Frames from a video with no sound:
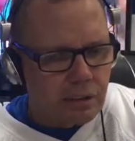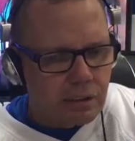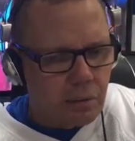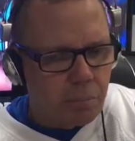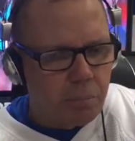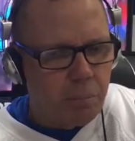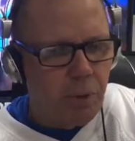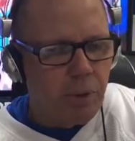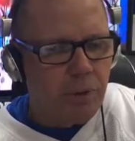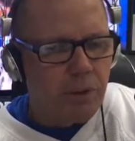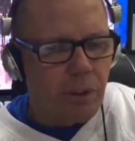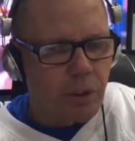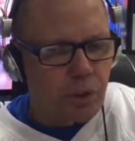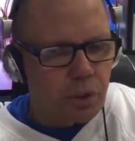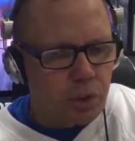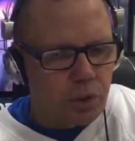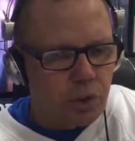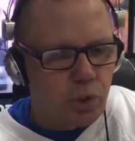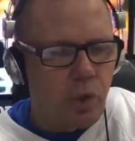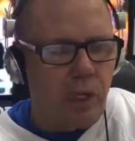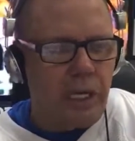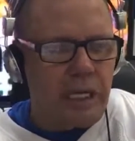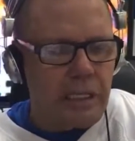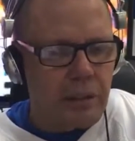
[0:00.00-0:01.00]
to put their
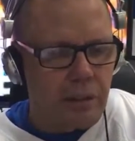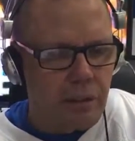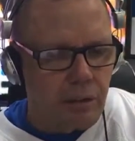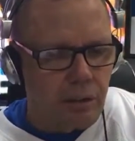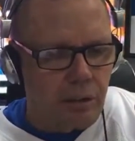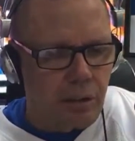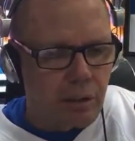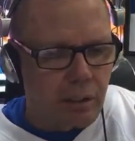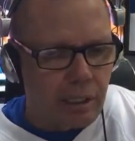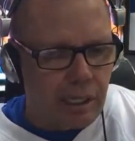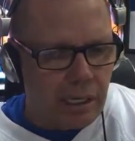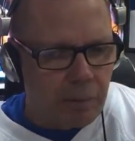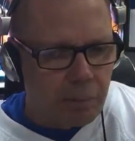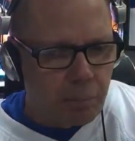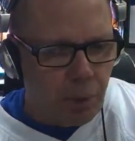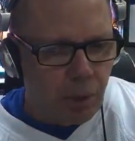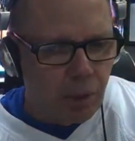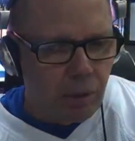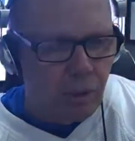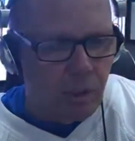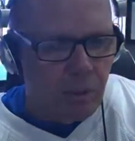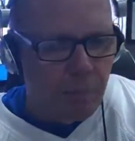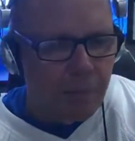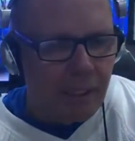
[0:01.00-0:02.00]
strength on and put a
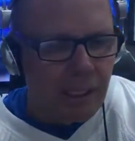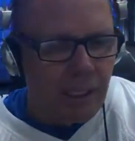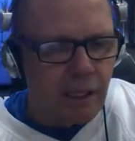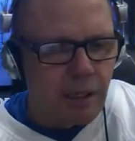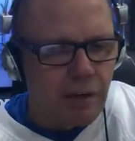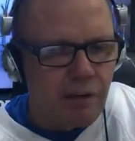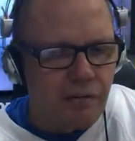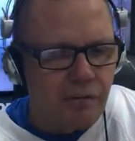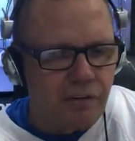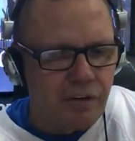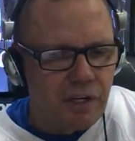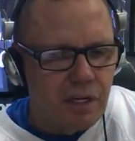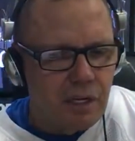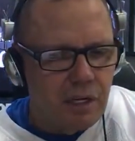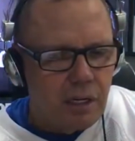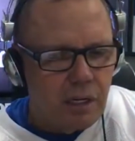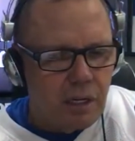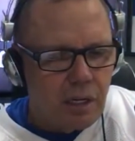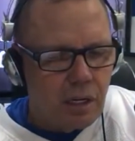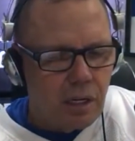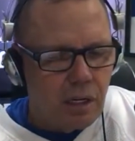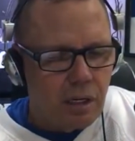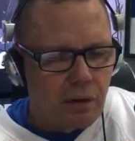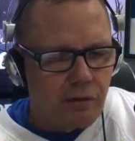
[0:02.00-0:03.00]
little bit of
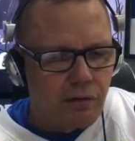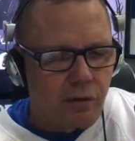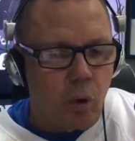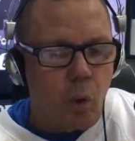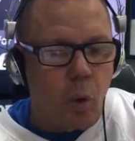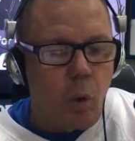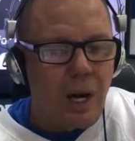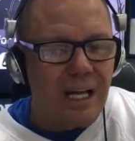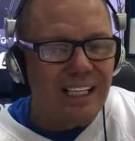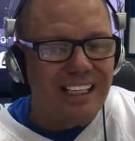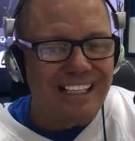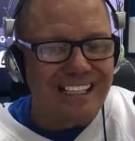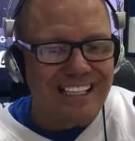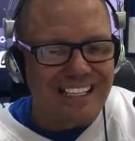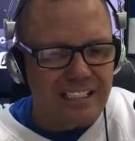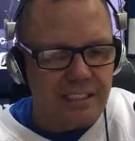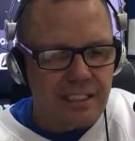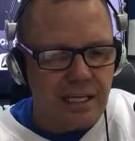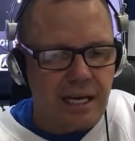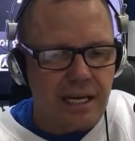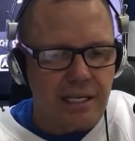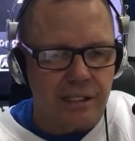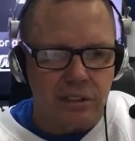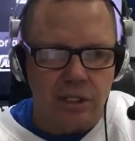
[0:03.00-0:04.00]
quality
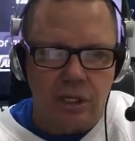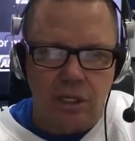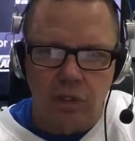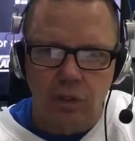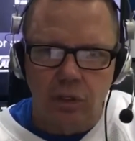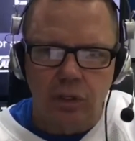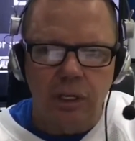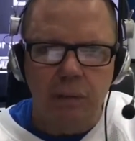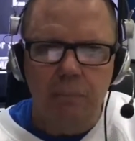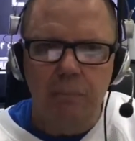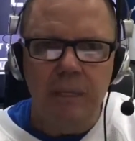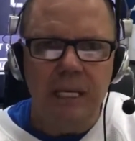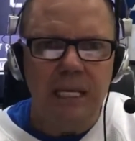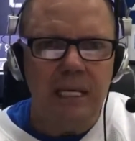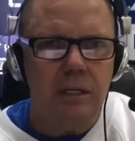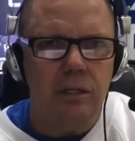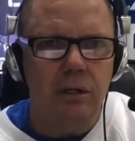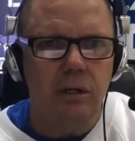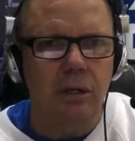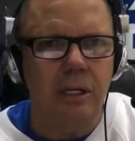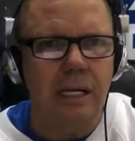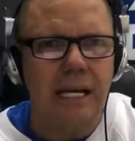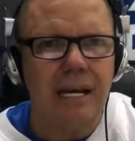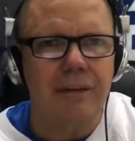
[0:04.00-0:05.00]
size. You
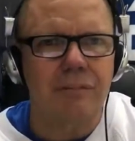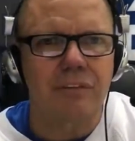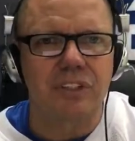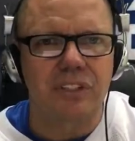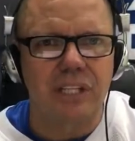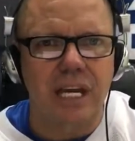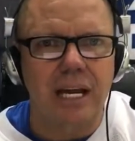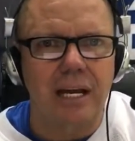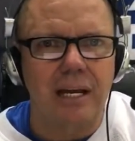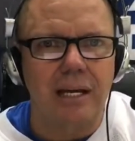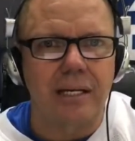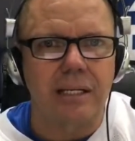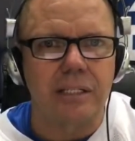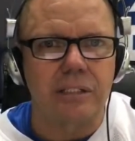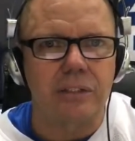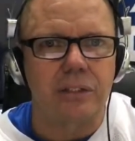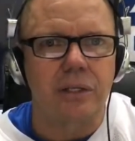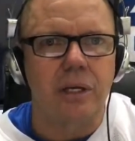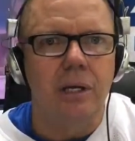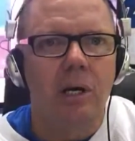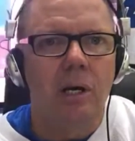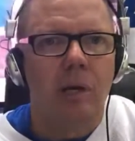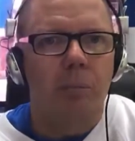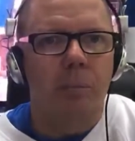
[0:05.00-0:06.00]
can have size,
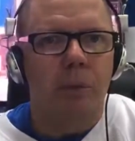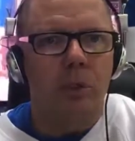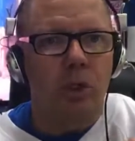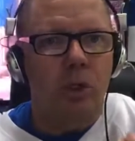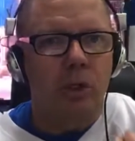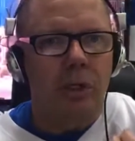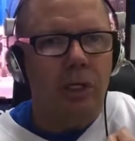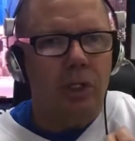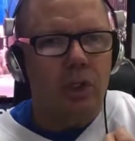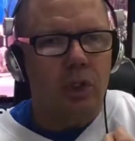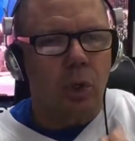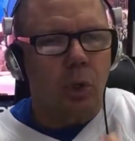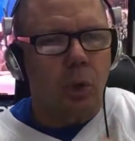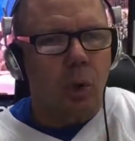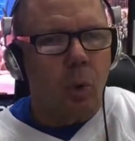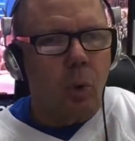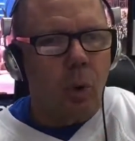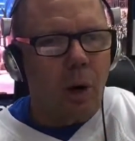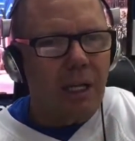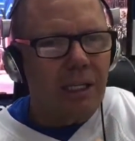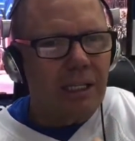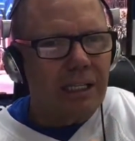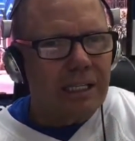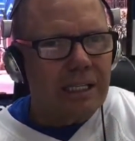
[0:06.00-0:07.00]
but you get your
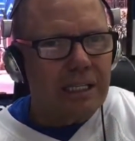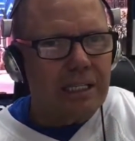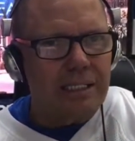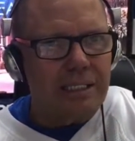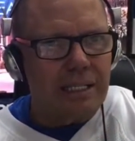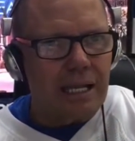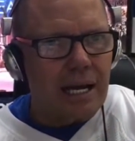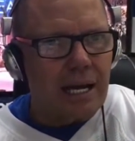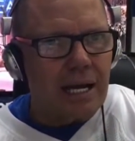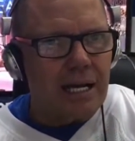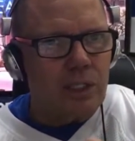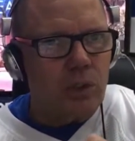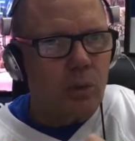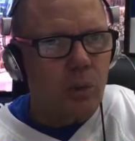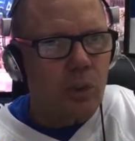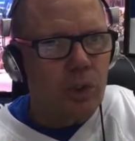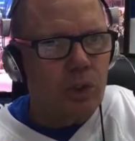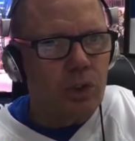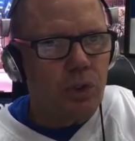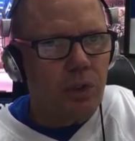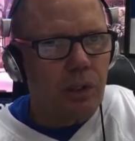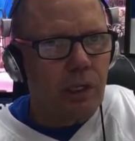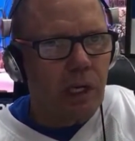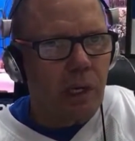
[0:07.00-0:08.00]
quality size
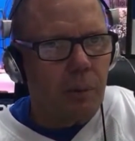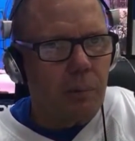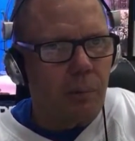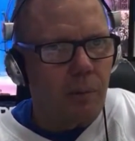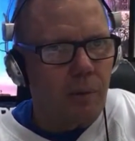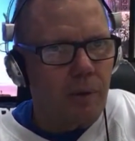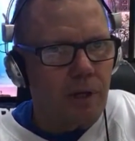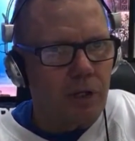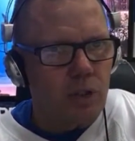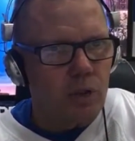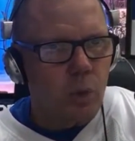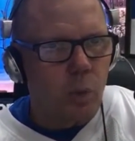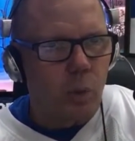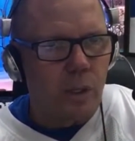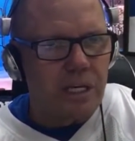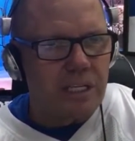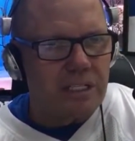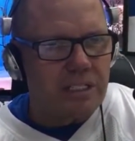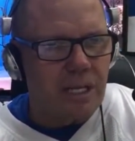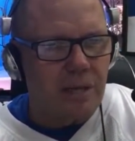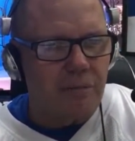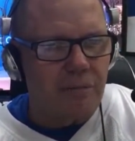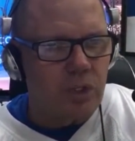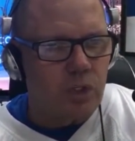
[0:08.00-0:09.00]
once you get up around
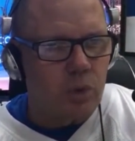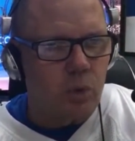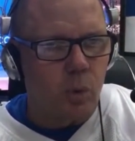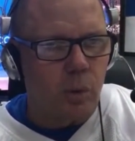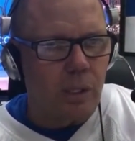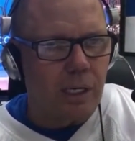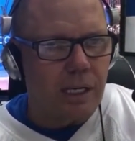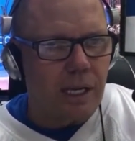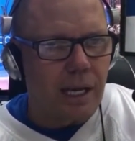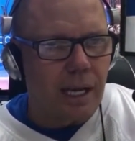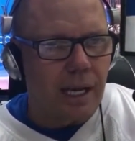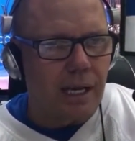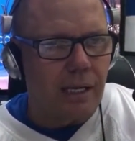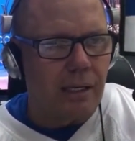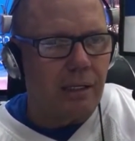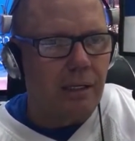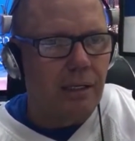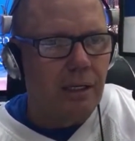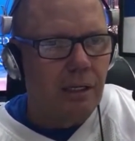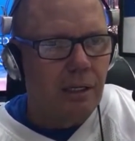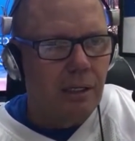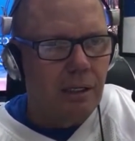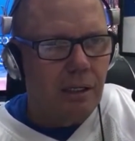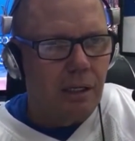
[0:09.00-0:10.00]
27, 28,
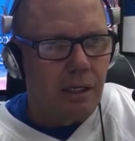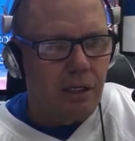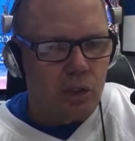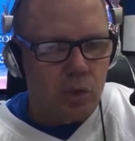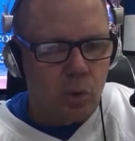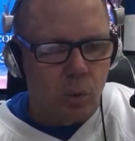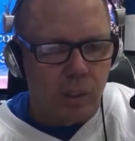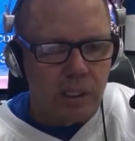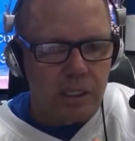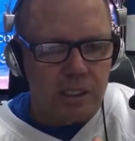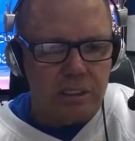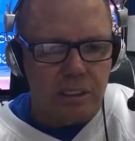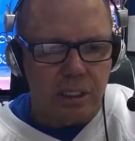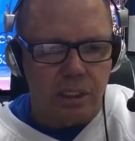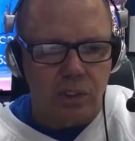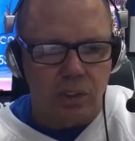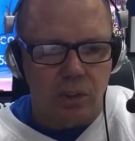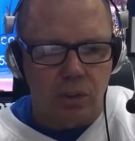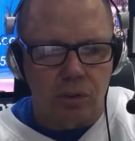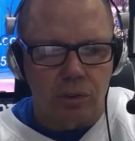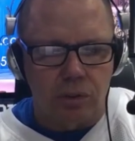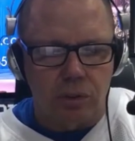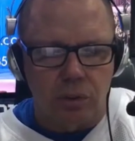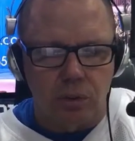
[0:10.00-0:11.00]
26
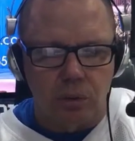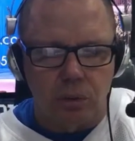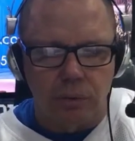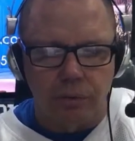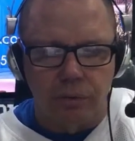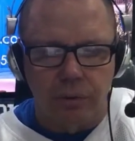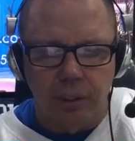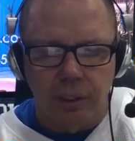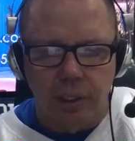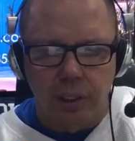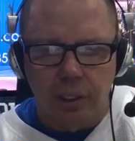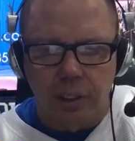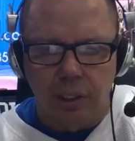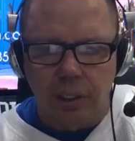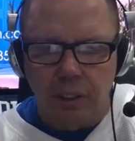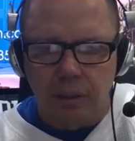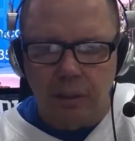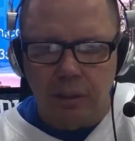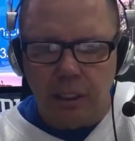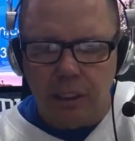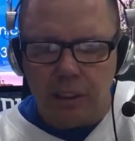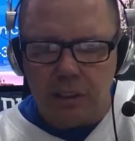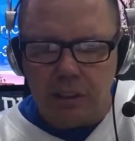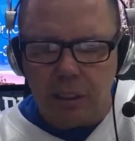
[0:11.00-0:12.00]
years old.
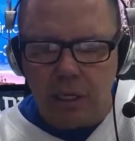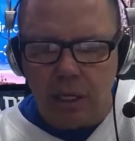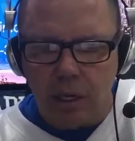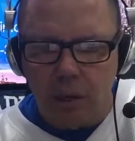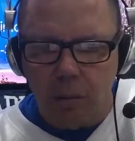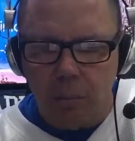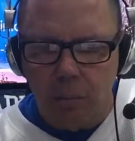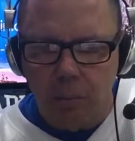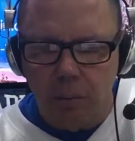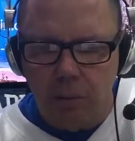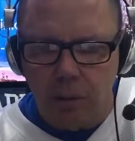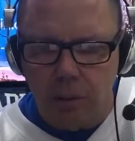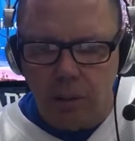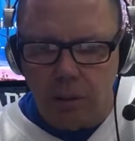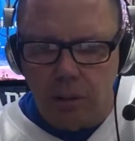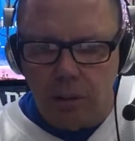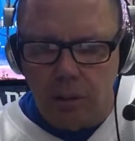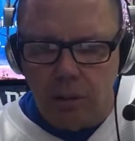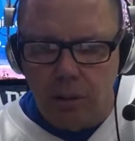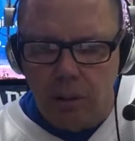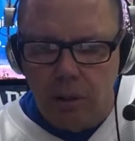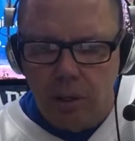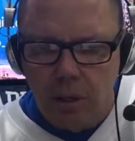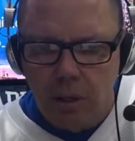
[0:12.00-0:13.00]
Yes, Connor put
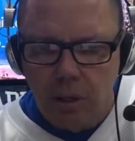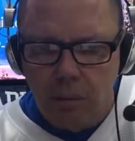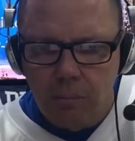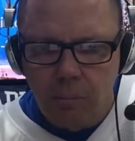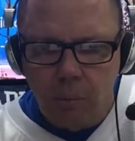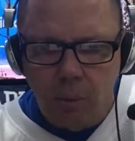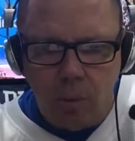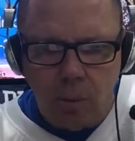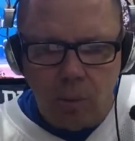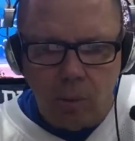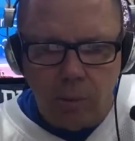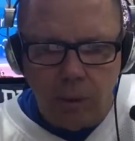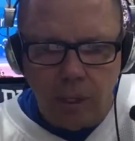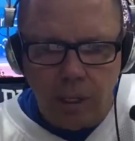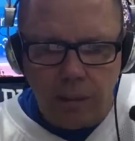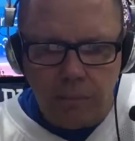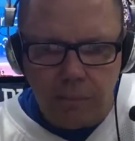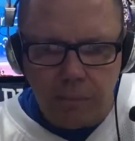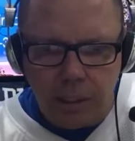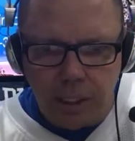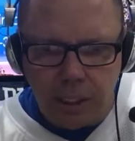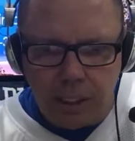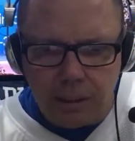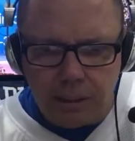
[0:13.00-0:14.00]
on more
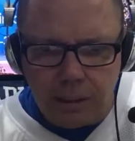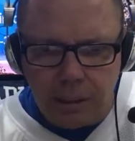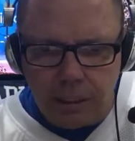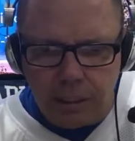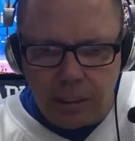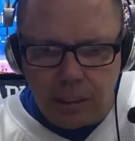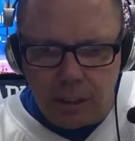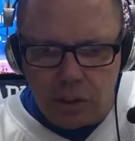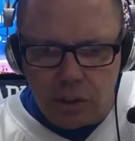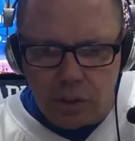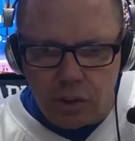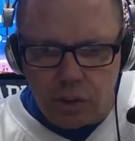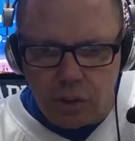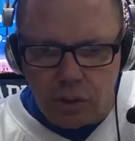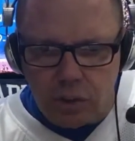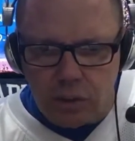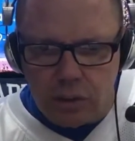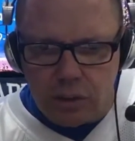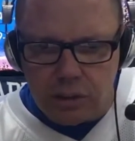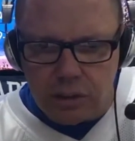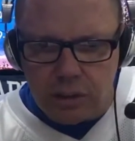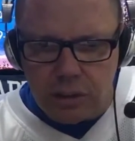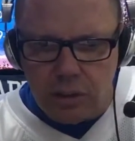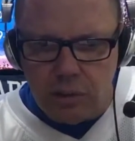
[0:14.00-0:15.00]
weight, but I think it
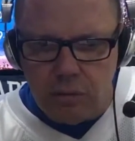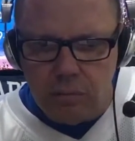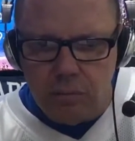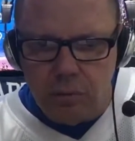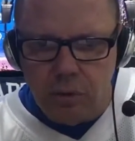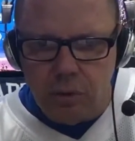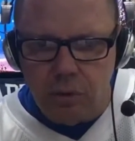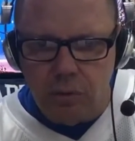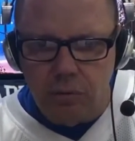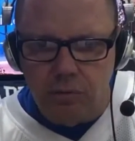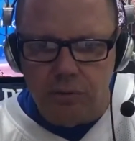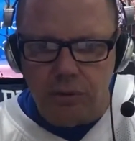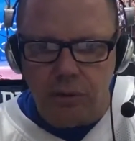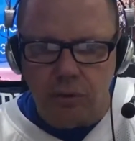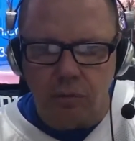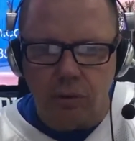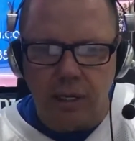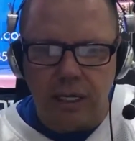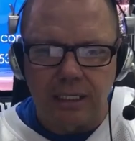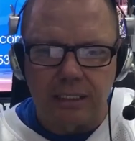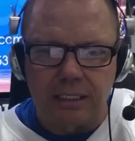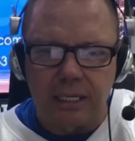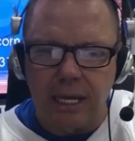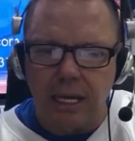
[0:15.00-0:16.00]
should still move to
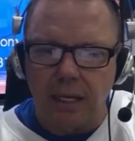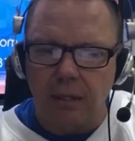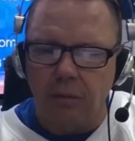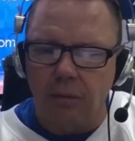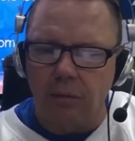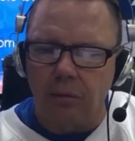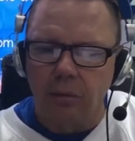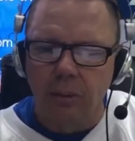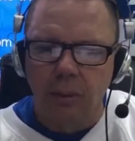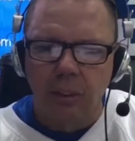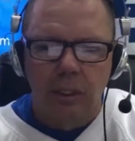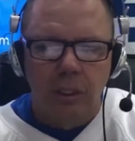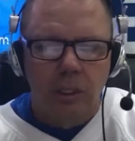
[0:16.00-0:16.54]
right tackle.